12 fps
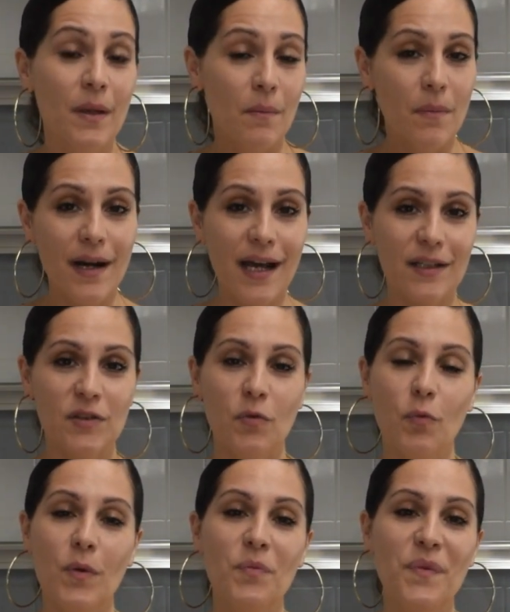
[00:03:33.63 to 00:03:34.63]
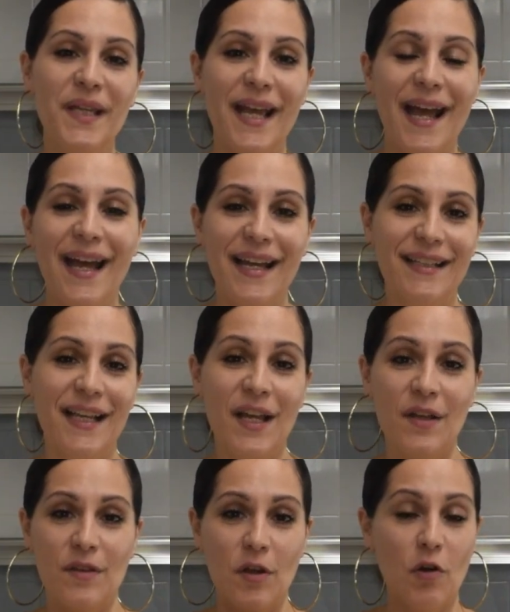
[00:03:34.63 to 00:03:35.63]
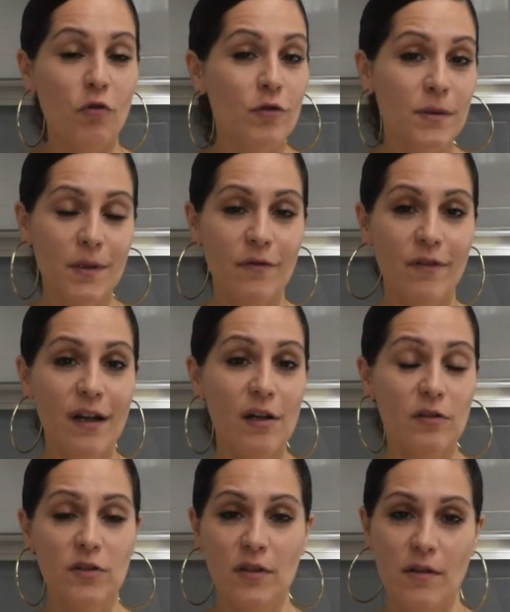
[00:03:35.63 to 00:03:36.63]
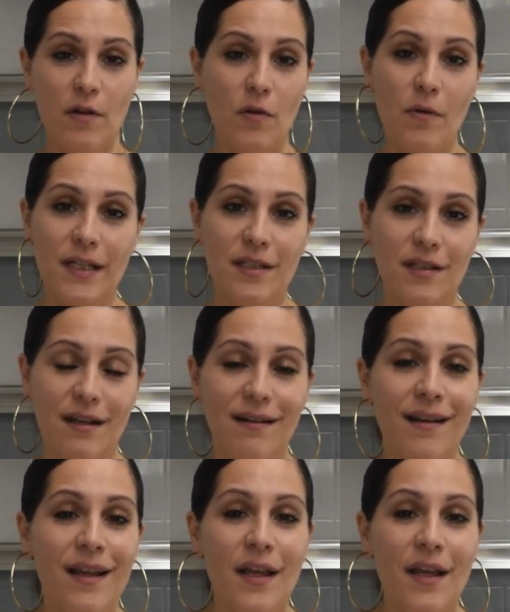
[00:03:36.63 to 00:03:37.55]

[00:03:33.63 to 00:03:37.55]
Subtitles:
Plus, when we add the crispy filo to the equation,